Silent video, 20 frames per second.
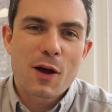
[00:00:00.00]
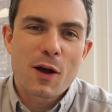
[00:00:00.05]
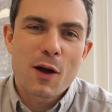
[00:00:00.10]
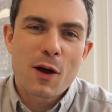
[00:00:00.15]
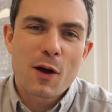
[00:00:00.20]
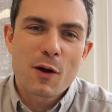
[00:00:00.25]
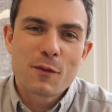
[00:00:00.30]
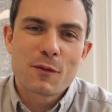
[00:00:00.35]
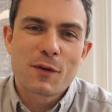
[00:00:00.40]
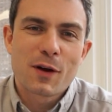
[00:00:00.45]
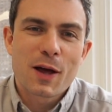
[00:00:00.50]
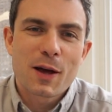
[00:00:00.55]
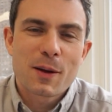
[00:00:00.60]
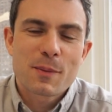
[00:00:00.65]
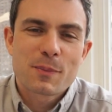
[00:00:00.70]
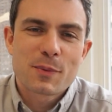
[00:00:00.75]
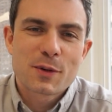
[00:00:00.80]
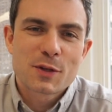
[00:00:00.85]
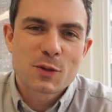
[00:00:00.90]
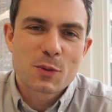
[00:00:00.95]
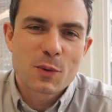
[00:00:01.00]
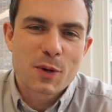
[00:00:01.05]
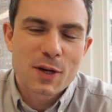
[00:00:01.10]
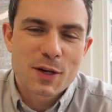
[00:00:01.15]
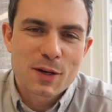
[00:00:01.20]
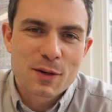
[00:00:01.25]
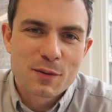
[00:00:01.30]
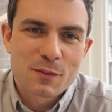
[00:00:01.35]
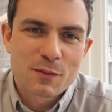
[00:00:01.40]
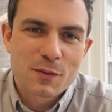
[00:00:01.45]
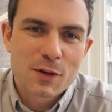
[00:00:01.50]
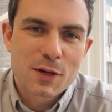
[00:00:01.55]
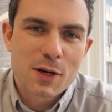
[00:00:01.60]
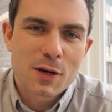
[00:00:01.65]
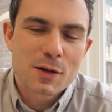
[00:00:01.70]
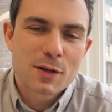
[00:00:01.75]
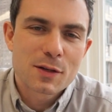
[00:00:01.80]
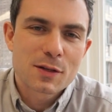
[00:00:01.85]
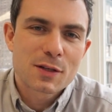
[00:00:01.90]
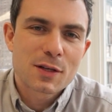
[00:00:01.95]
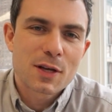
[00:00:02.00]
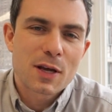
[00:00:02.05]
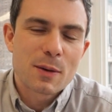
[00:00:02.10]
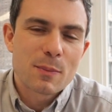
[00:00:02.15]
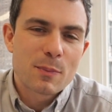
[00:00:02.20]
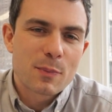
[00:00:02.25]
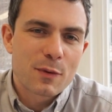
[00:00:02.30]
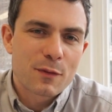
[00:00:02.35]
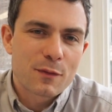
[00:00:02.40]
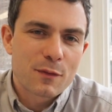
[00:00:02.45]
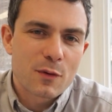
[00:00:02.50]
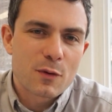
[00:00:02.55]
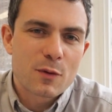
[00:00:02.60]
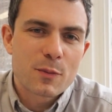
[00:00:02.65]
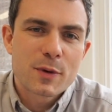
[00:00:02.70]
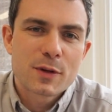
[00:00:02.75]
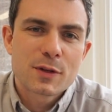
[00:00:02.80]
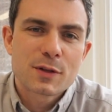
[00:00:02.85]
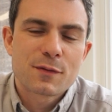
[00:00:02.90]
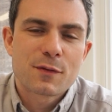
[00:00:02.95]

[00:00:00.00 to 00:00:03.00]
overlap between redundancy and performance.